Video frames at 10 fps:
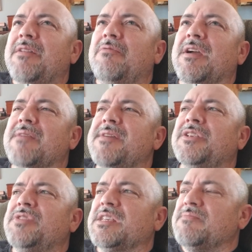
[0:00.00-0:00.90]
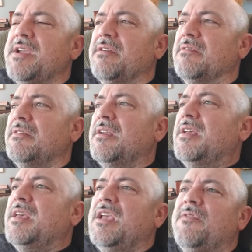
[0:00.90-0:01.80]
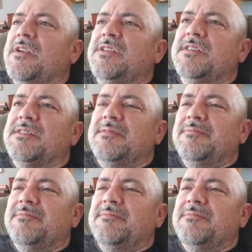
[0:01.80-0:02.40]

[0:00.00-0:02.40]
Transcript: don't recommend Dressmaker. If you're just